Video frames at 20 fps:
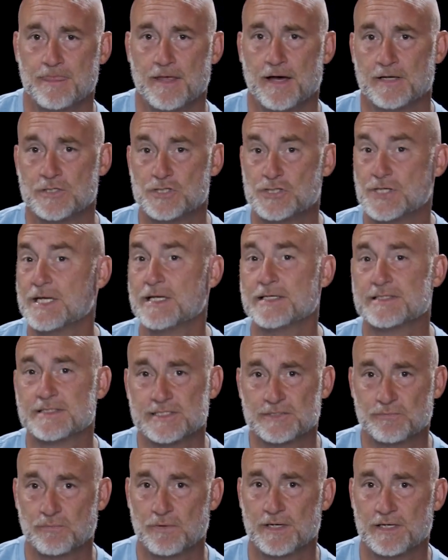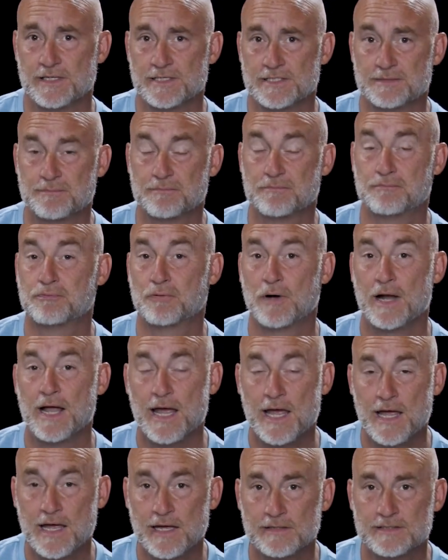uh, Jesus was
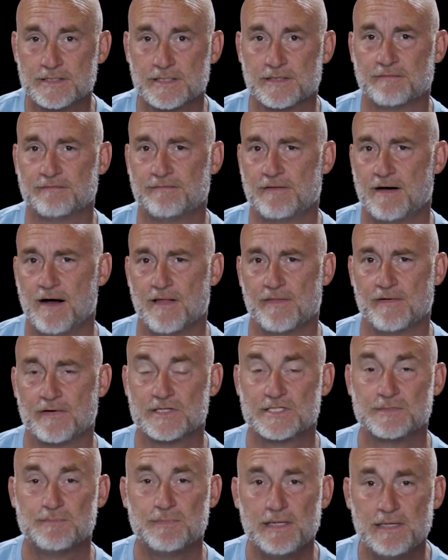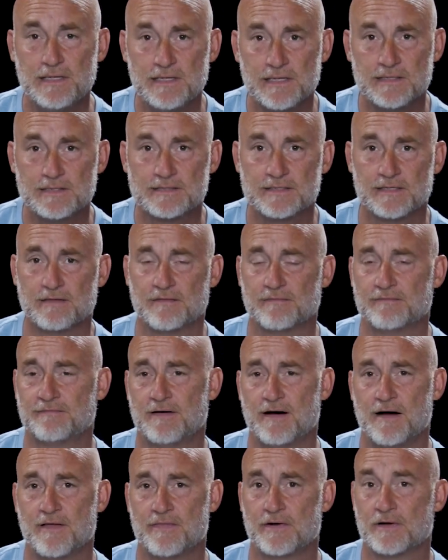praying to the Father, speaking to the
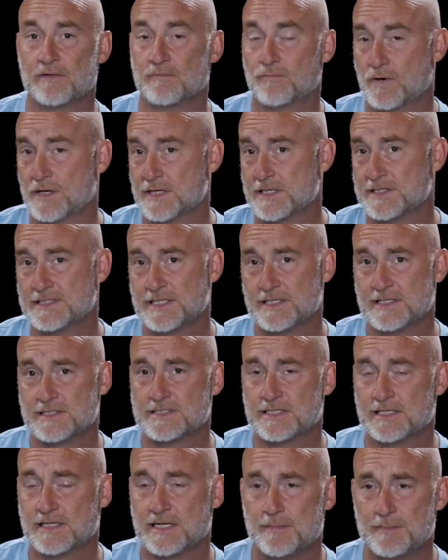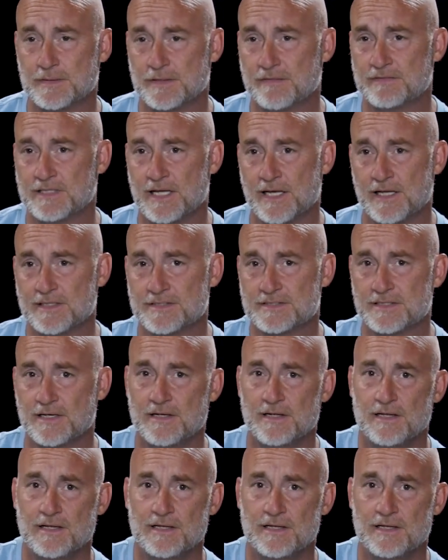Father. We're going to see this in a couple of days.